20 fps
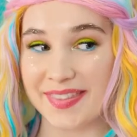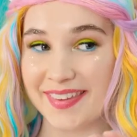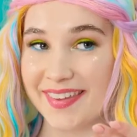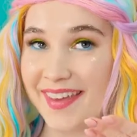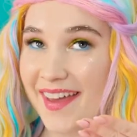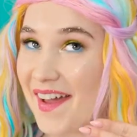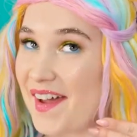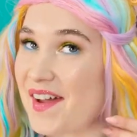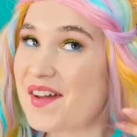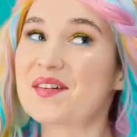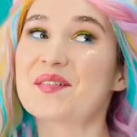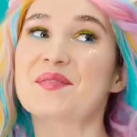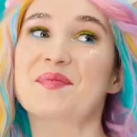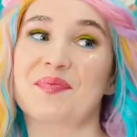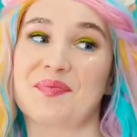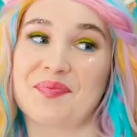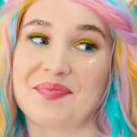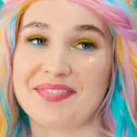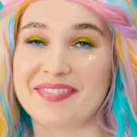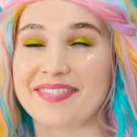It's
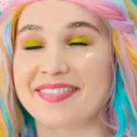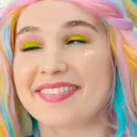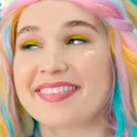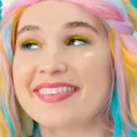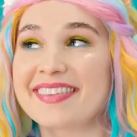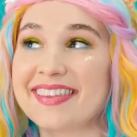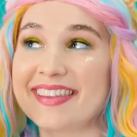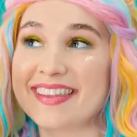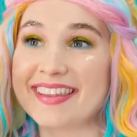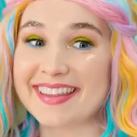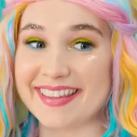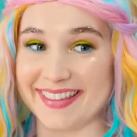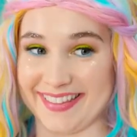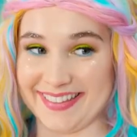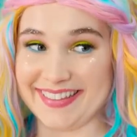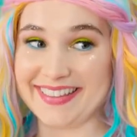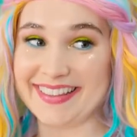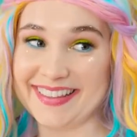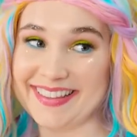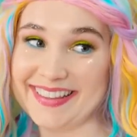all in here!
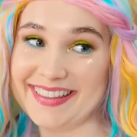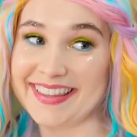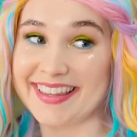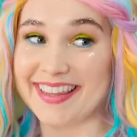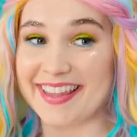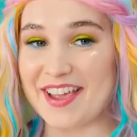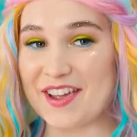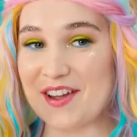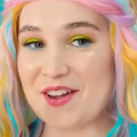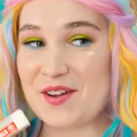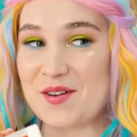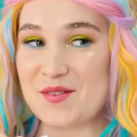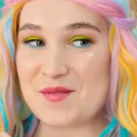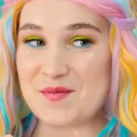It's secret